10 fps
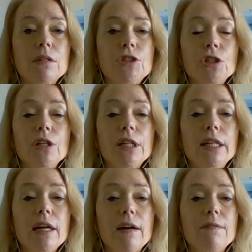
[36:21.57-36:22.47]

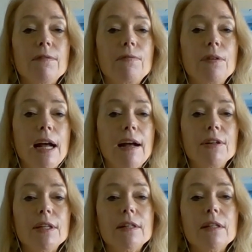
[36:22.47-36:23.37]
journey of mm-hmm.
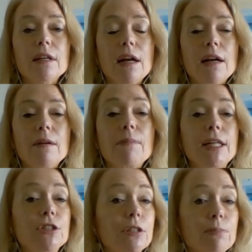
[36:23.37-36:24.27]
having
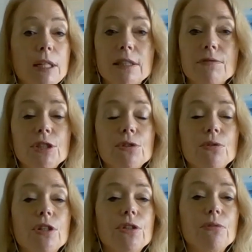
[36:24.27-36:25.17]
major depressive
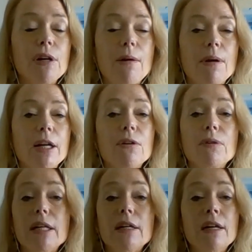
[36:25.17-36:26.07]
disorder throughout my
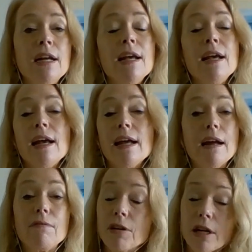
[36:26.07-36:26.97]
career, and
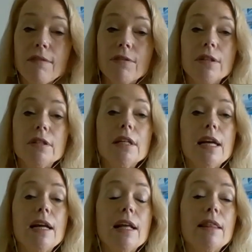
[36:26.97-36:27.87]
I've recovered.
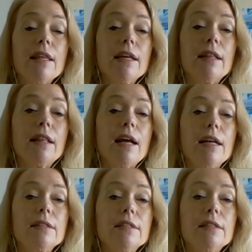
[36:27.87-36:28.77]
And I think
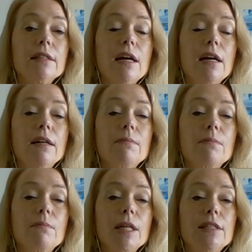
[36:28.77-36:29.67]
that um,
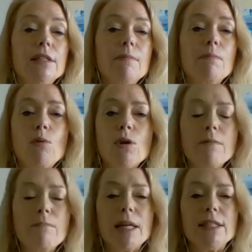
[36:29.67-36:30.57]
it's an
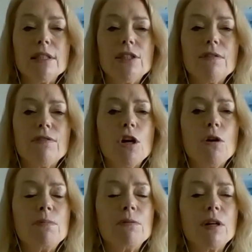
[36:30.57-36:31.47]
important message of
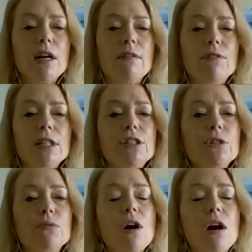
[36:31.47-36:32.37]
hope and recovery.
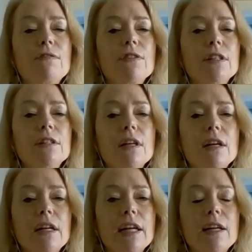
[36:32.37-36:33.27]
Too often,
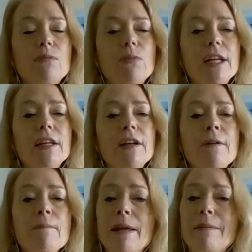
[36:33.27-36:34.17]
again, we
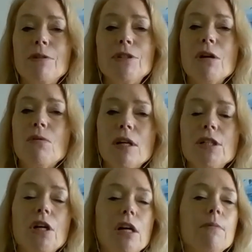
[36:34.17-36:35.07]
people don't
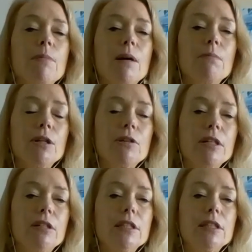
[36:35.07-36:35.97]
want to talk about mental
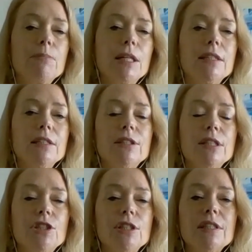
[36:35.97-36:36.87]
illness because there's
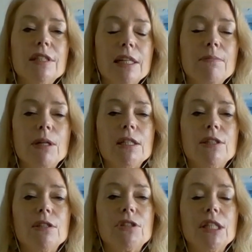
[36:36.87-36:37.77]
such a stigma
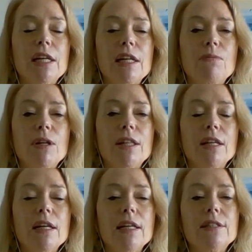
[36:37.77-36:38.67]
associated with
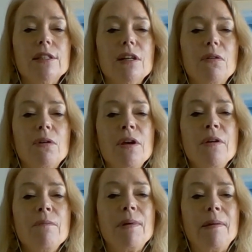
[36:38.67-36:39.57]
it, and so
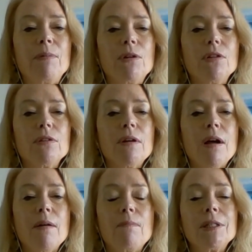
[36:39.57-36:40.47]
people
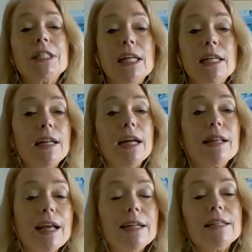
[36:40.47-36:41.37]
uh, pretend like
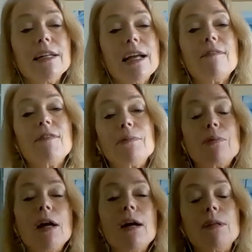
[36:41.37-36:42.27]
they didn't have any
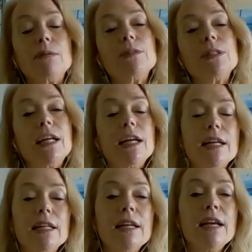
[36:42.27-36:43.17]
problems
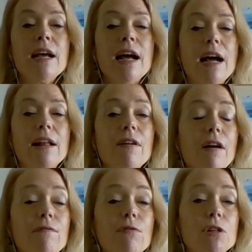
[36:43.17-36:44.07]
and un-
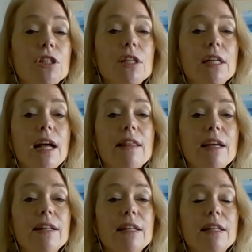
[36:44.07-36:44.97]
unfortunately, I
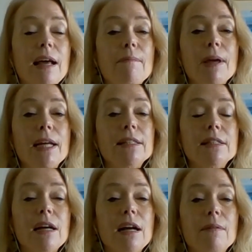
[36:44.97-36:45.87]
think that that makes
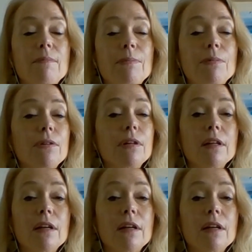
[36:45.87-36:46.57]
uh, people